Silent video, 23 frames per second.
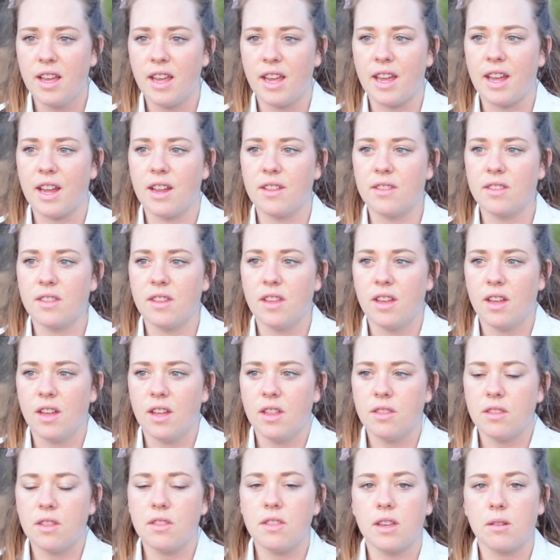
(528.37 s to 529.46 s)
And
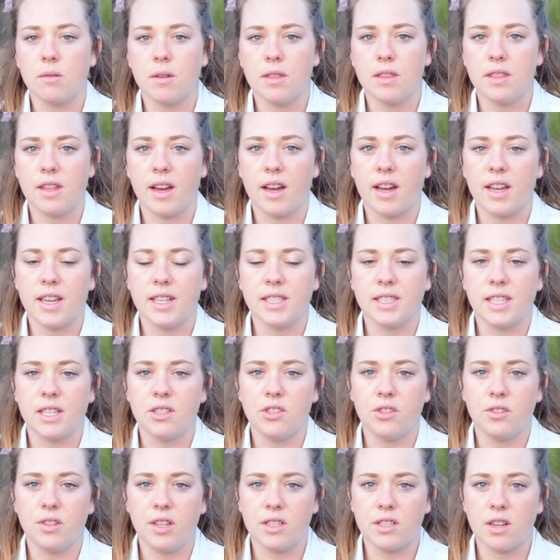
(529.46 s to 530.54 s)
the thing with that is that
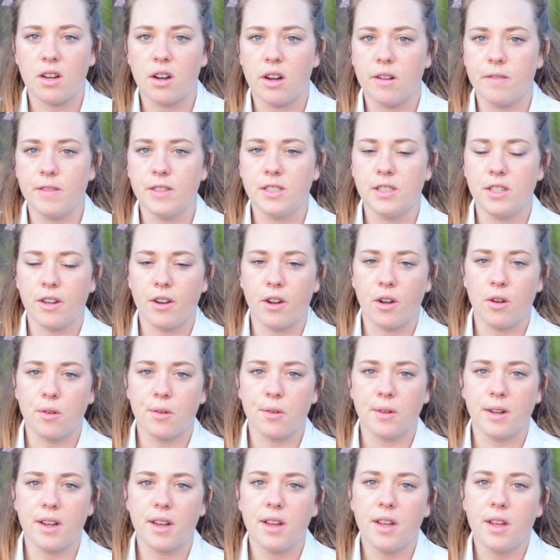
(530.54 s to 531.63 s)
you need to harvest your
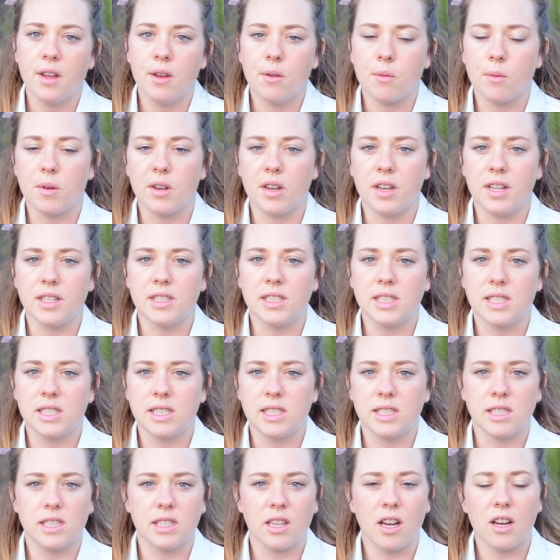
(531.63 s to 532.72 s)
okra when
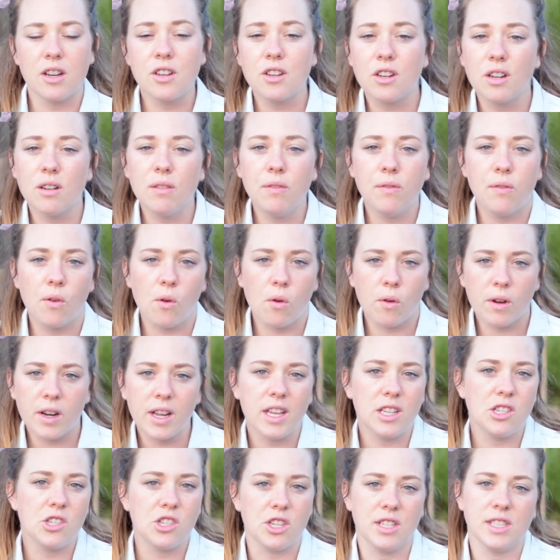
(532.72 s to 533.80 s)
it's under 4
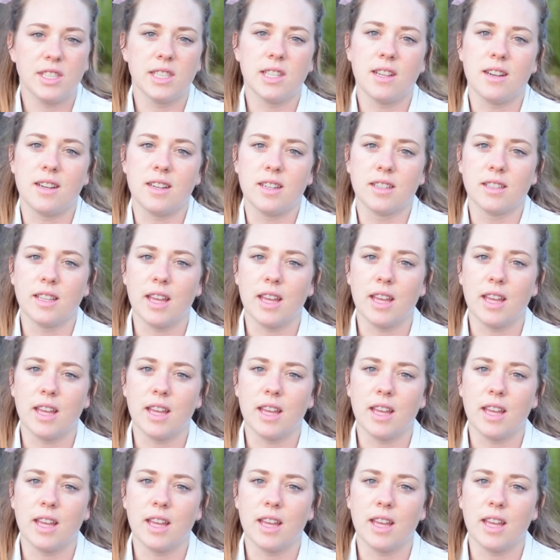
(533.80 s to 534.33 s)
inches long.